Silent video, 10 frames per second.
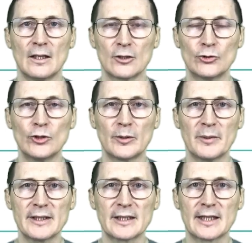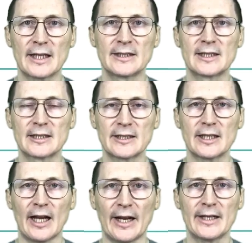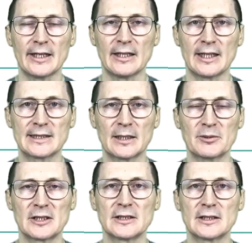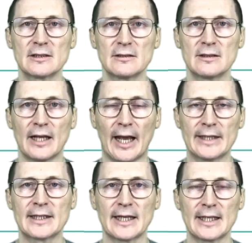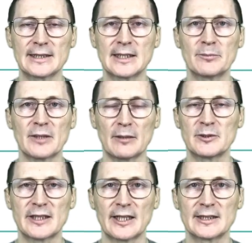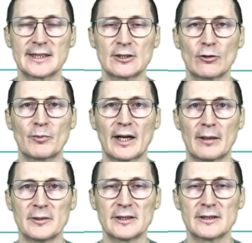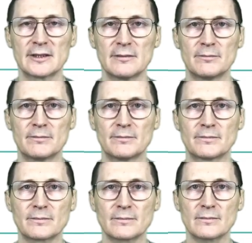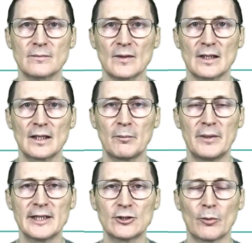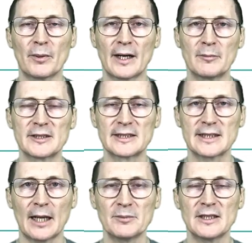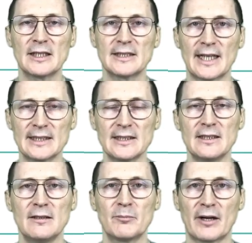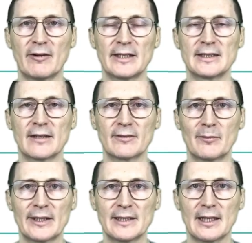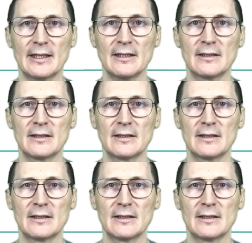Doer method can declare any exceptions and can accept arbitrary set of parameters. Based on parameter types, task provided automatically.